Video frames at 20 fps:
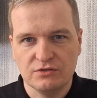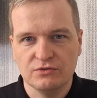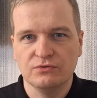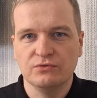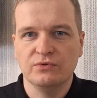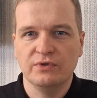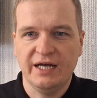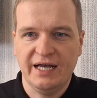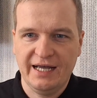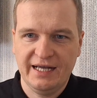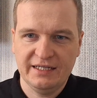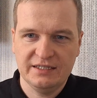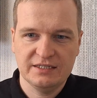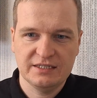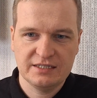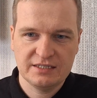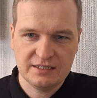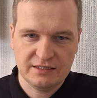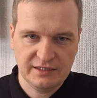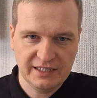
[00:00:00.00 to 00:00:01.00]
to
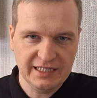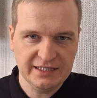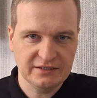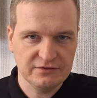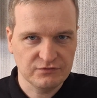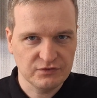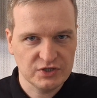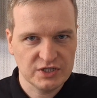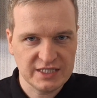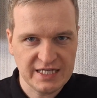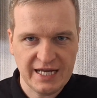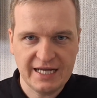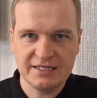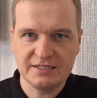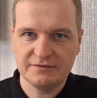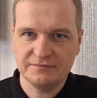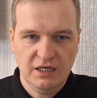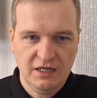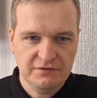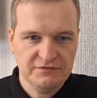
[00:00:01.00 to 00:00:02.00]
and uh, let it
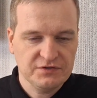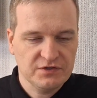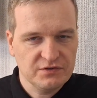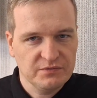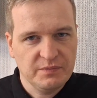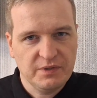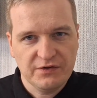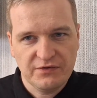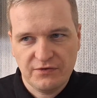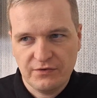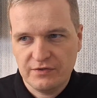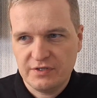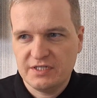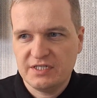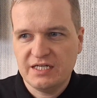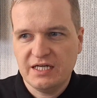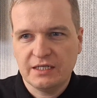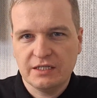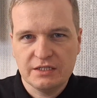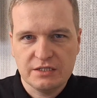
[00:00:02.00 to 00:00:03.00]
reset. After about 30
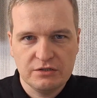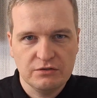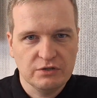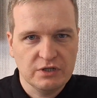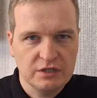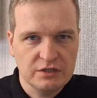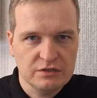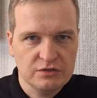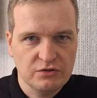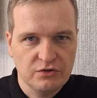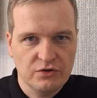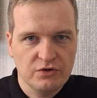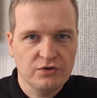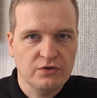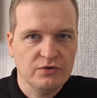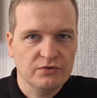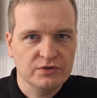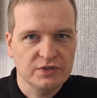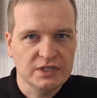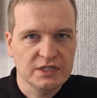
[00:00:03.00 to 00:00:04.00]
seconds you can turn
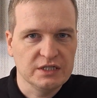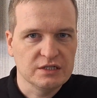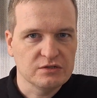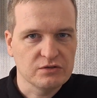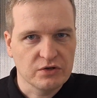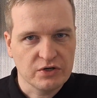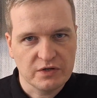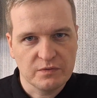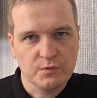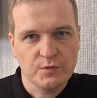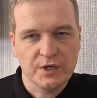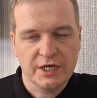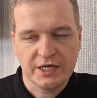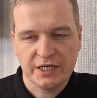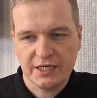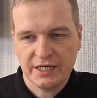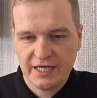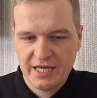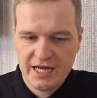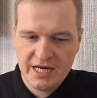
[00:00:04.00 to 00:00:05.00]
on the circuit
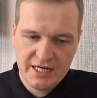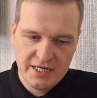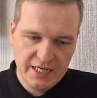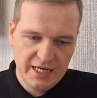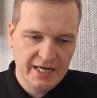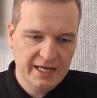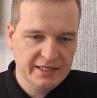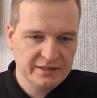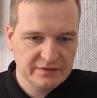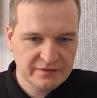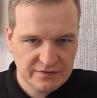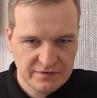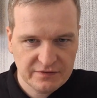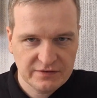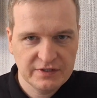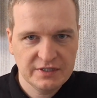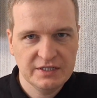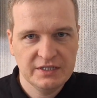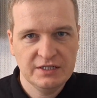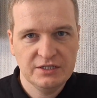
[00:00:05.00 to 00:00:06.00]
breaker again and
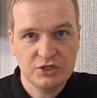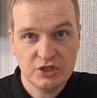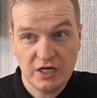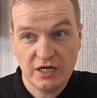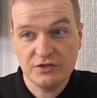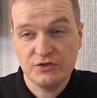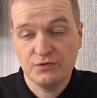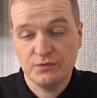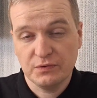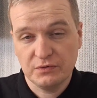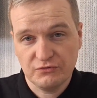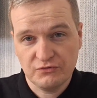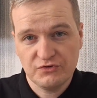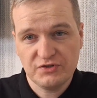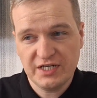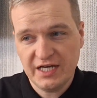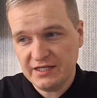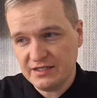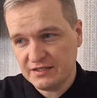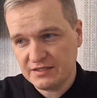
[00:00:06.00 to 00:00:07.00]
the charger will
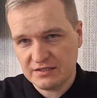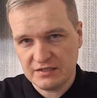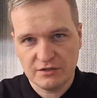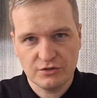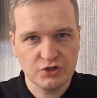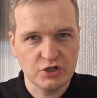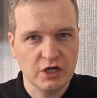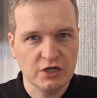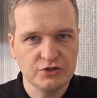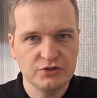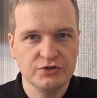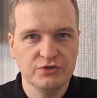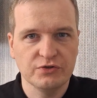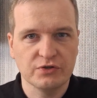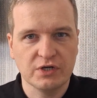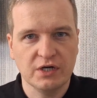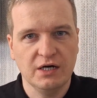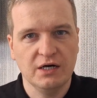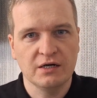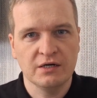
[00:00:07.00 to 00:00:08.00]
reset and start charging your
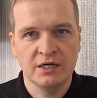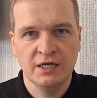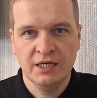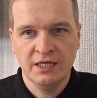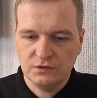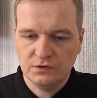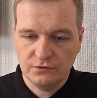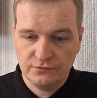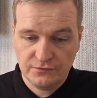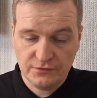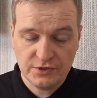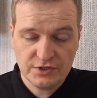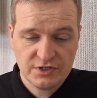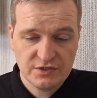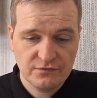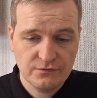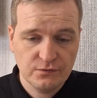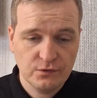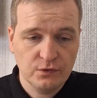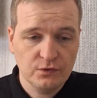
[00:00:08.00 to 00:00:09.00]
car. Well first
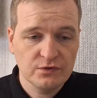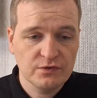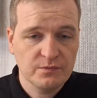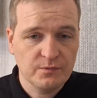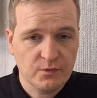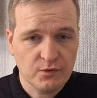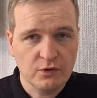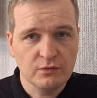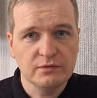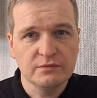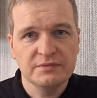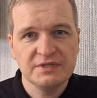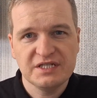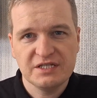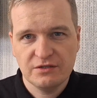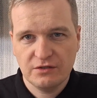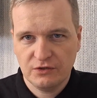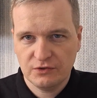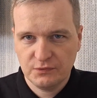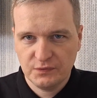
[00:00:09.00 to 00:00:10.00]
of all the problem is
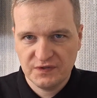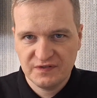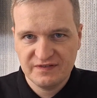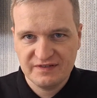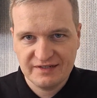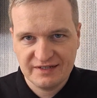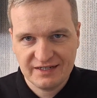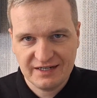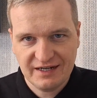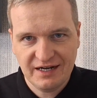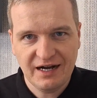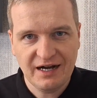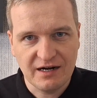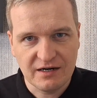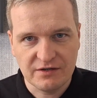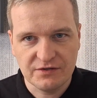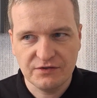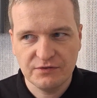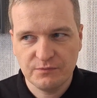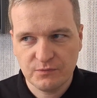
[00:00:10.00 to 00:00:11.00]
not with the
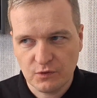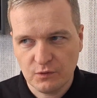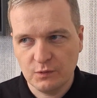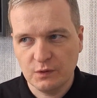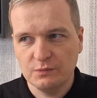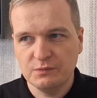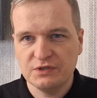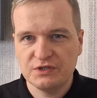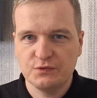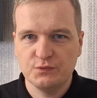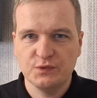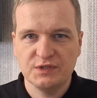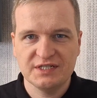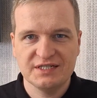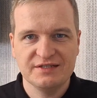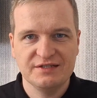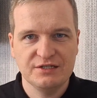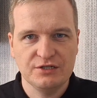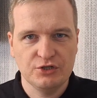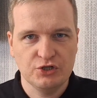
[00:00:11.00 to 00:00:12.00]
car, the problem is
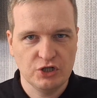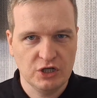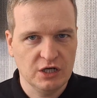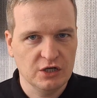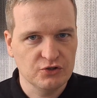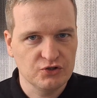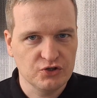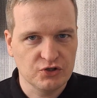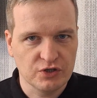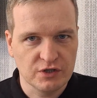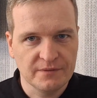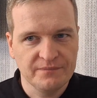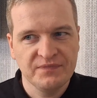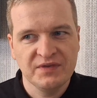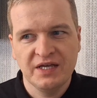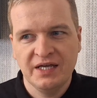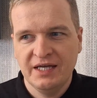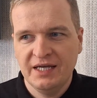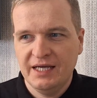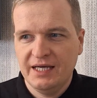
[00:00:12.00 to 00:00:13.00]
with the charger
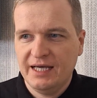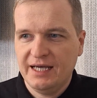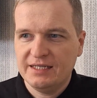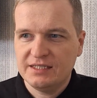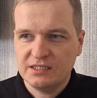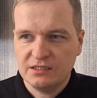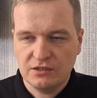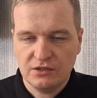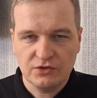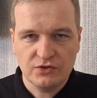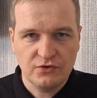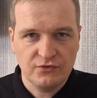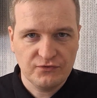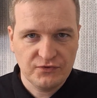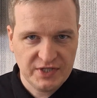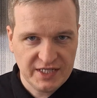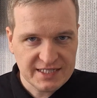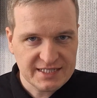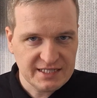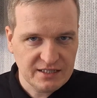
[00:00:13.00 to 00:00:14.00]
and a lot of
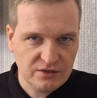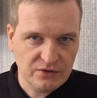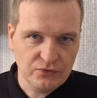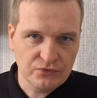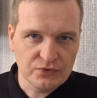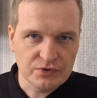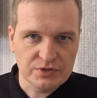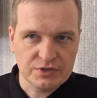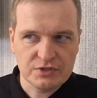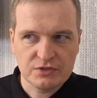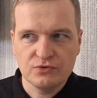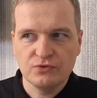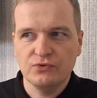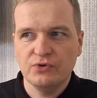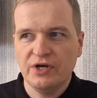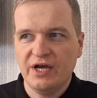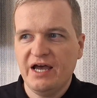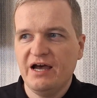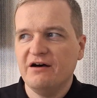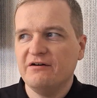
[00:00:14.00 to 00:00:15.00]
Tesla owners who
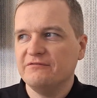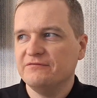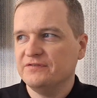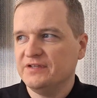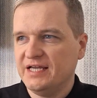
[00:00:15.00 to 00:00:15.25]
have